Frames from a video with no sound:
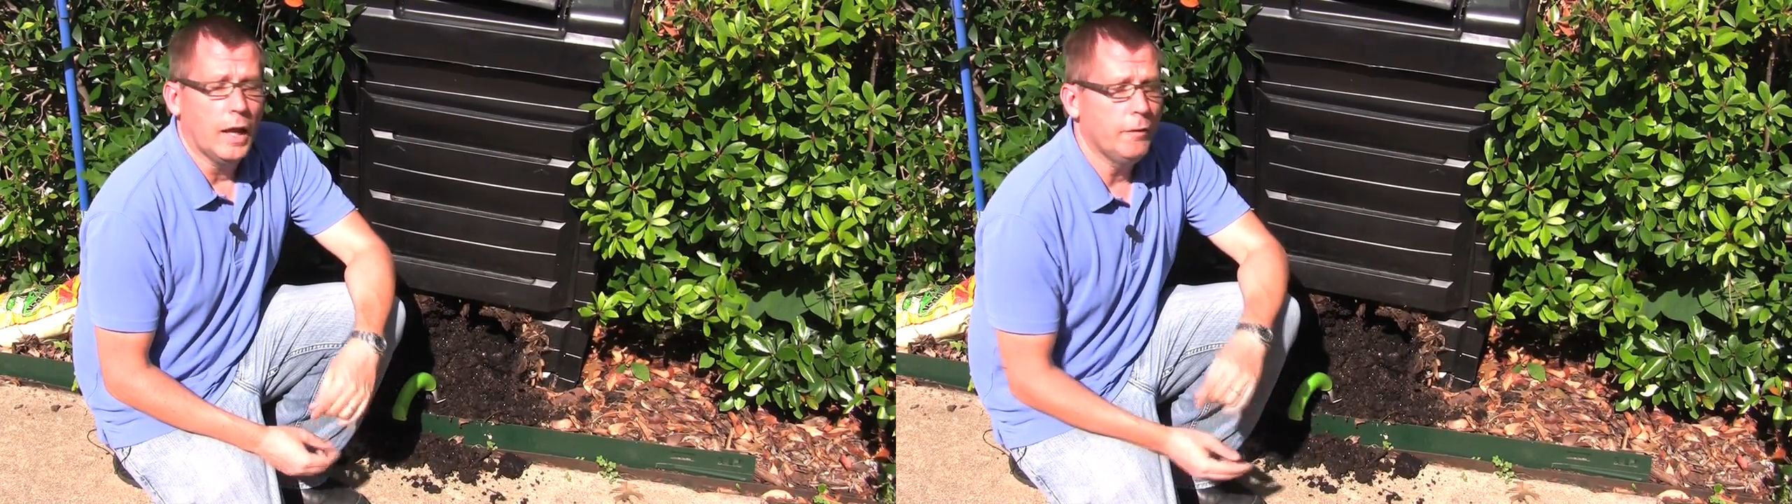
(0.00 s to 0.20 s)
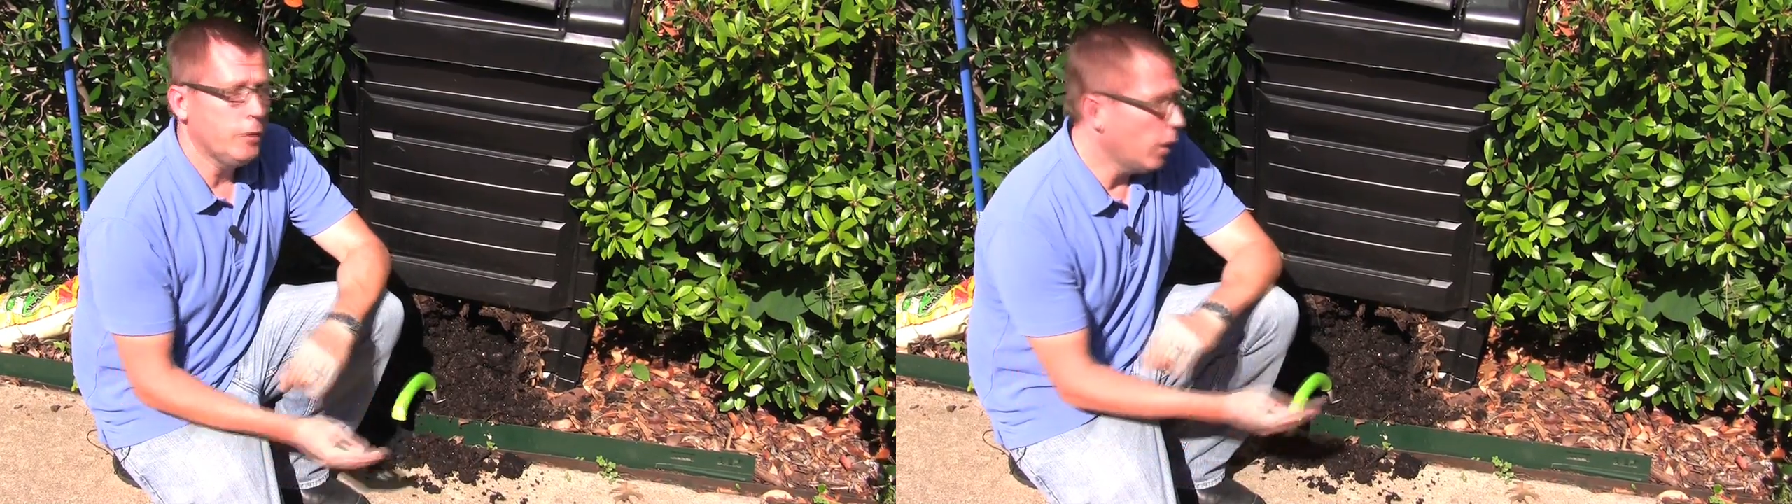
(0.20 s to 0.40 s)

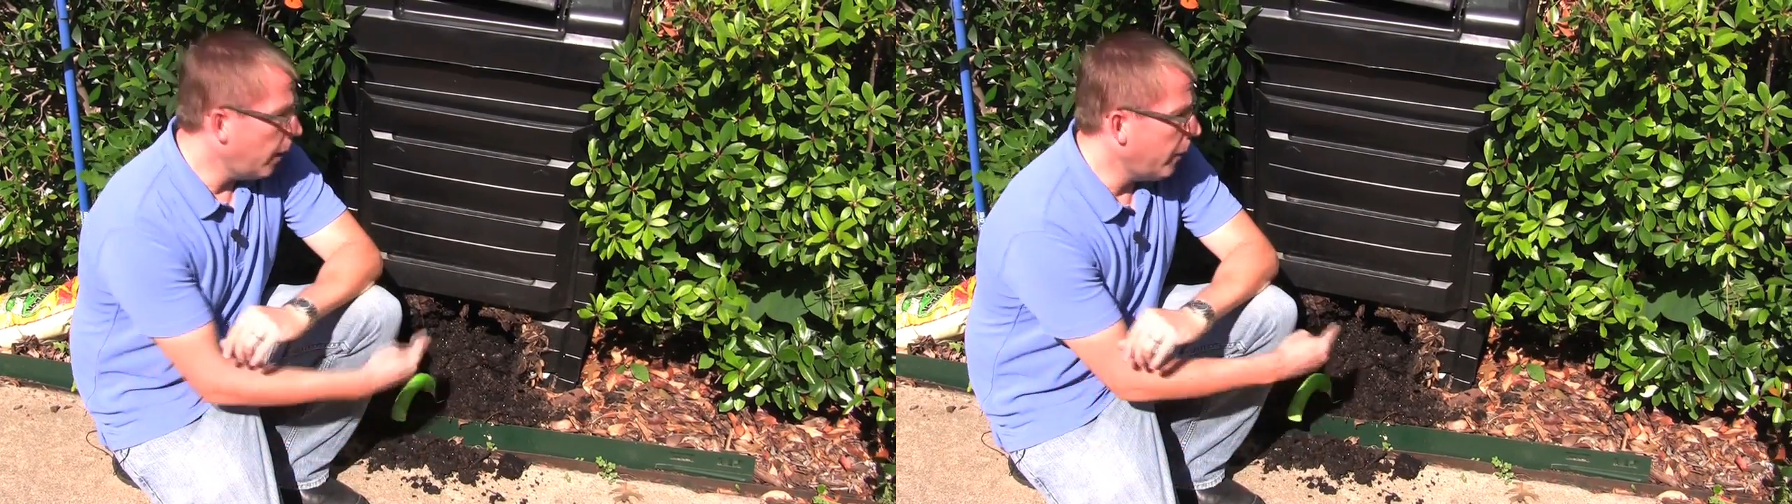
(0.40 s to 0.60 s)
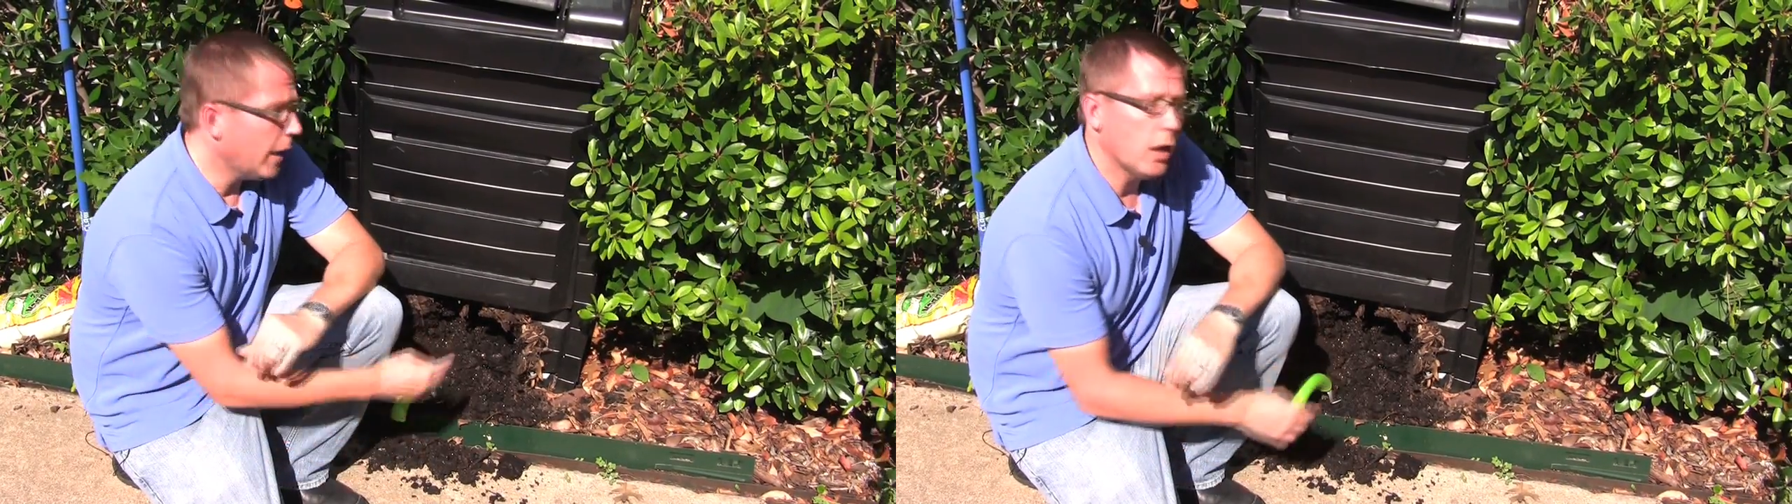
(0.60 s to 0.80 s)
And if you're
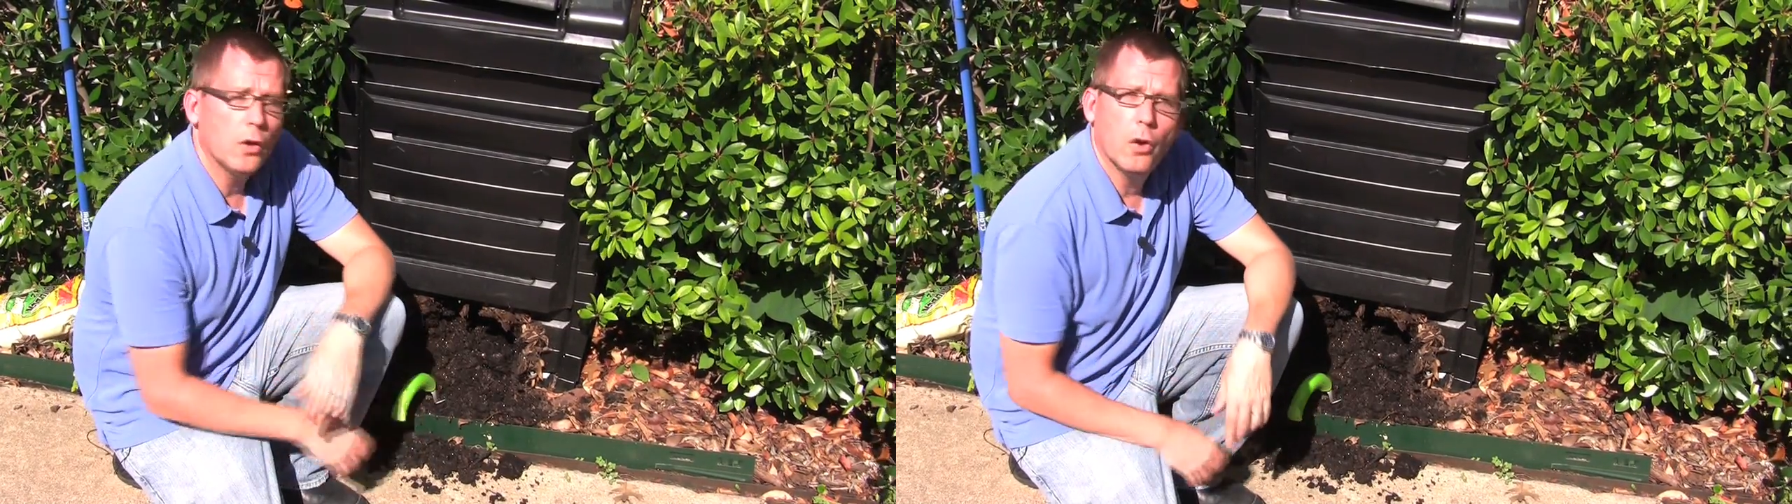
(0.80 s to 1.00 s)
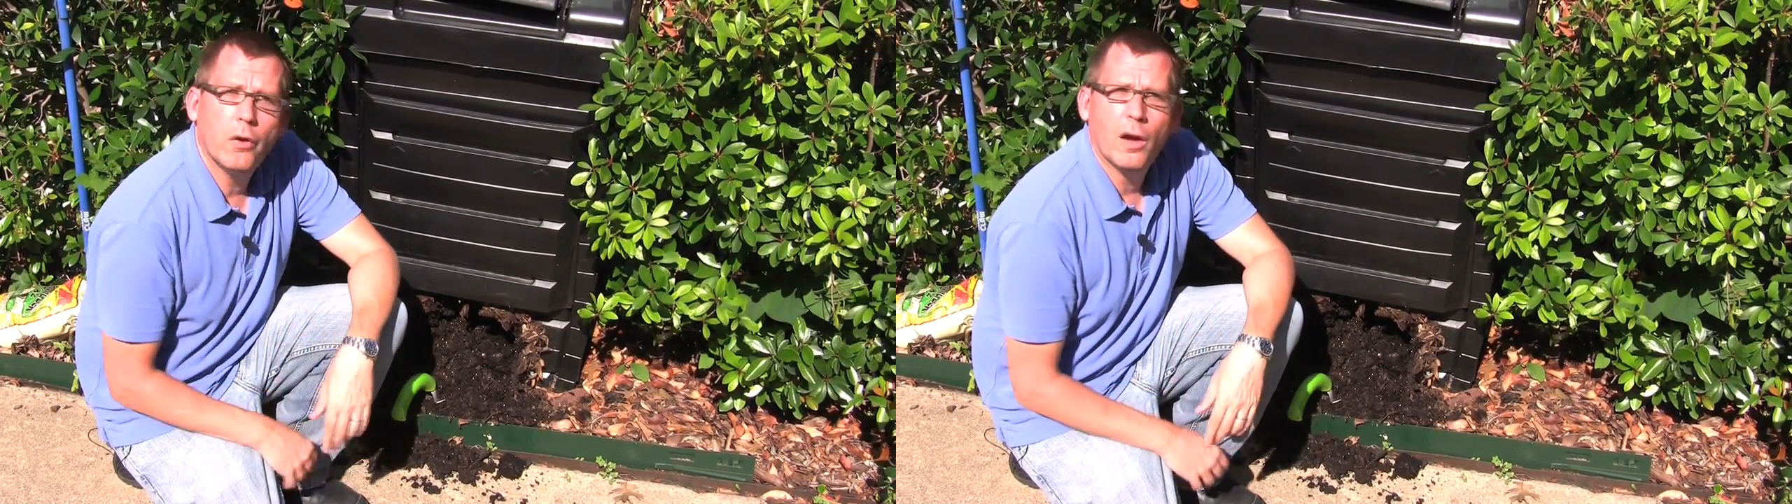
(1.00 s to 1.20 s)
not making
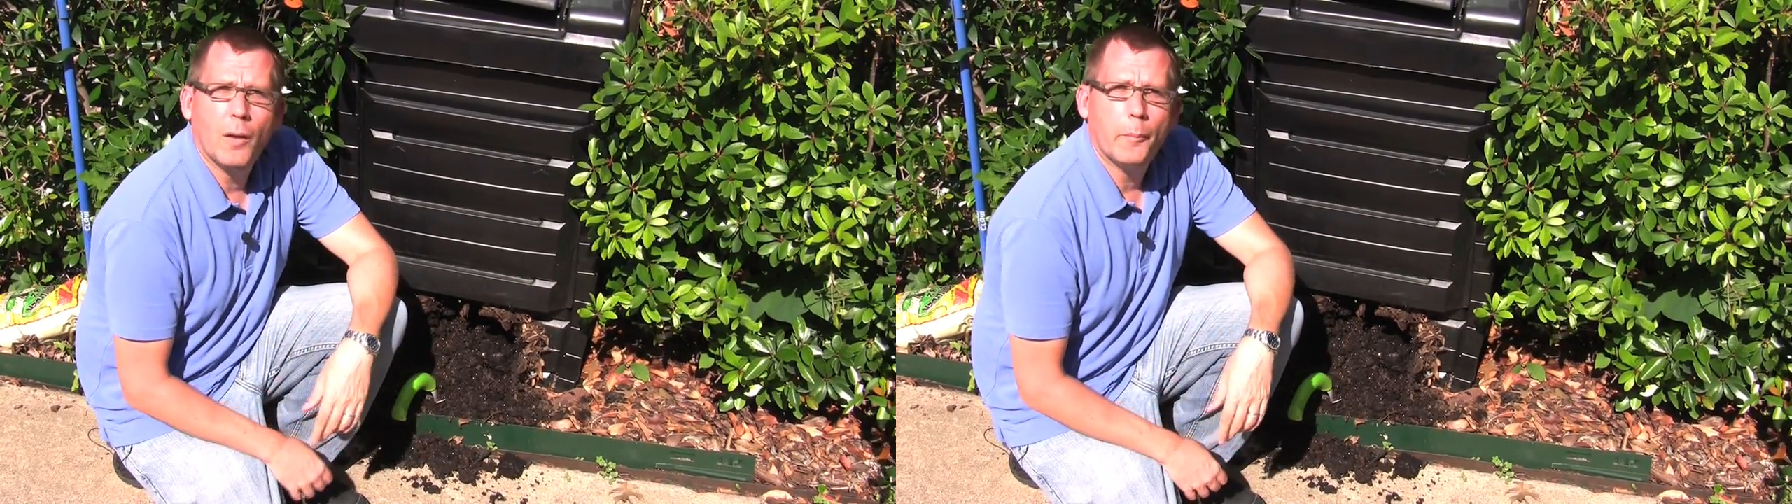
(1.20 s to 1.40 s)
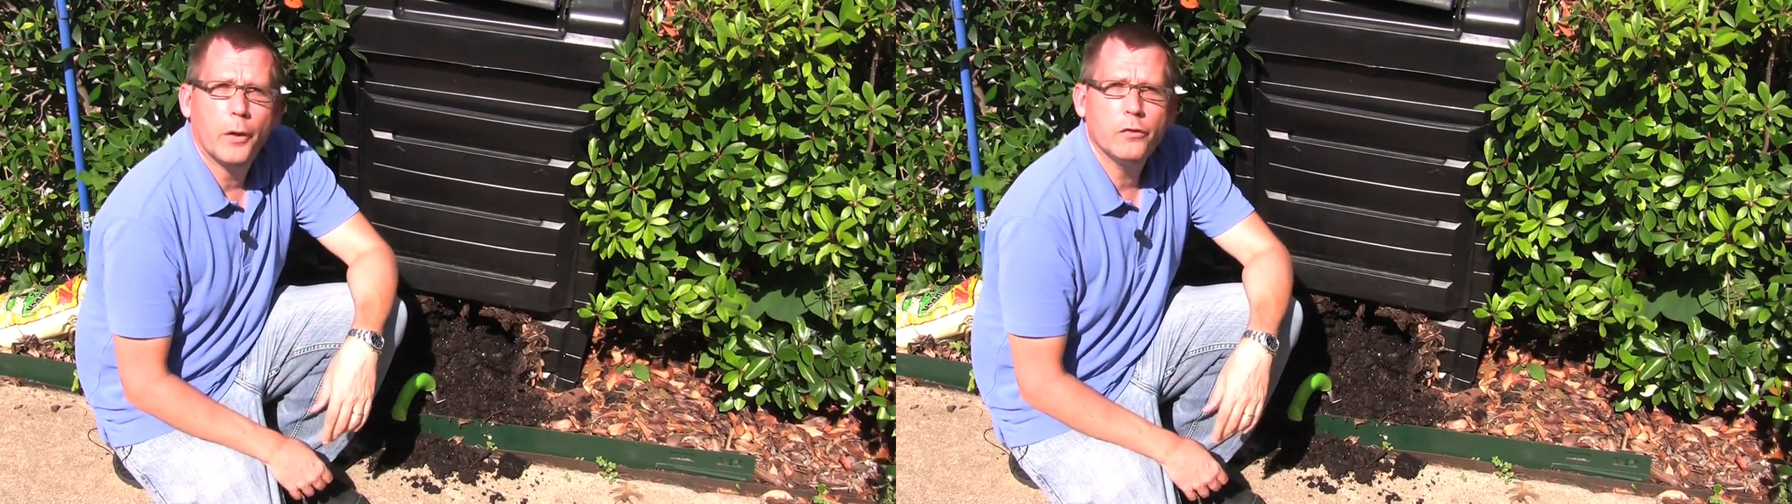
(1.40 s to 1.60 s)
your own
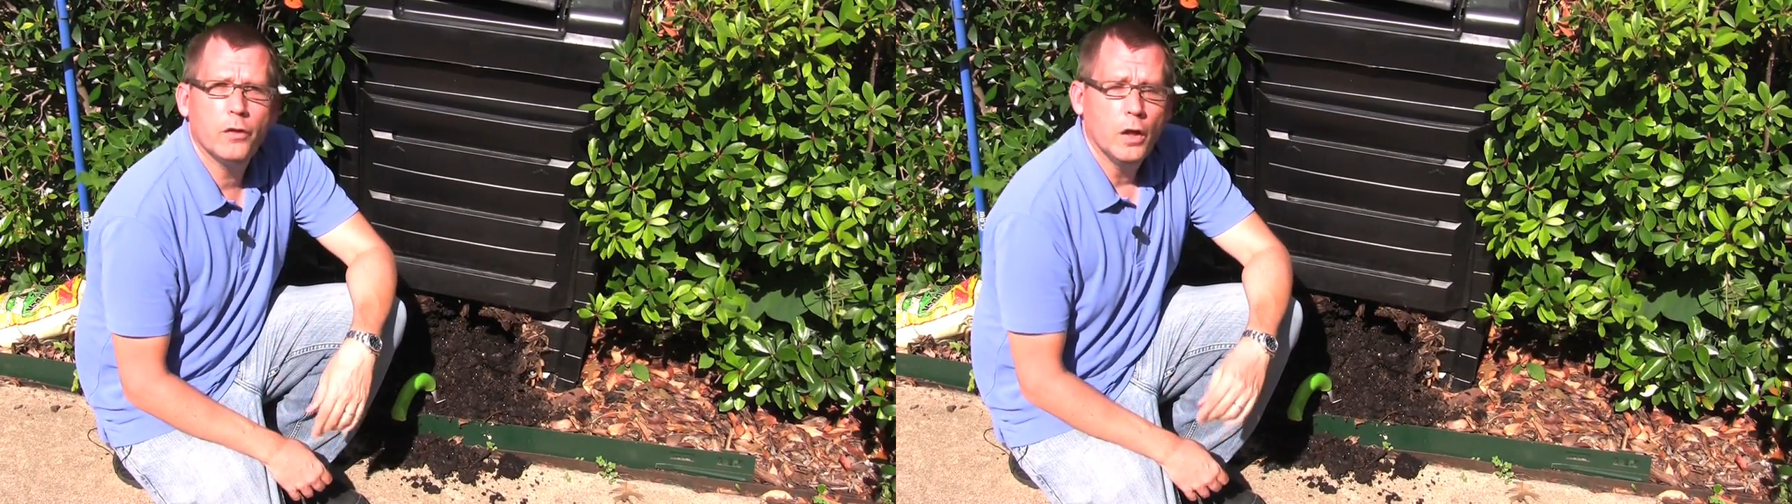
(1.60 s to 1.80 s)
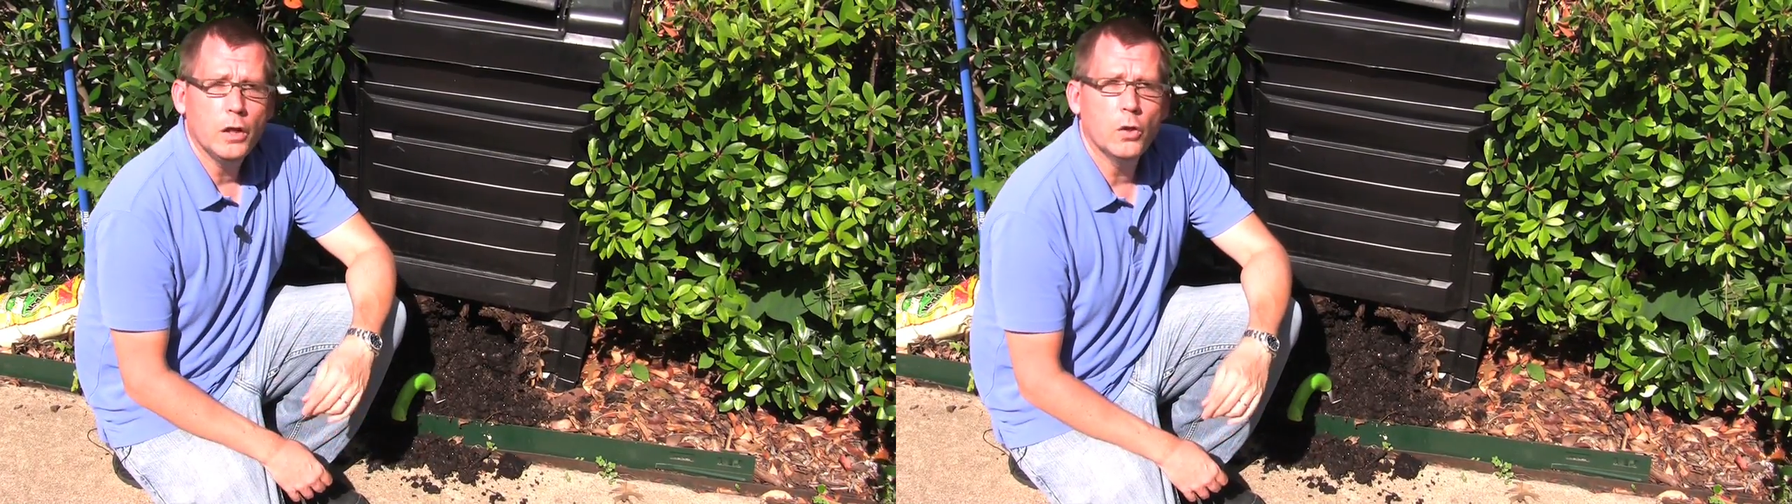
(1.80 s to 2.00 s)
compost,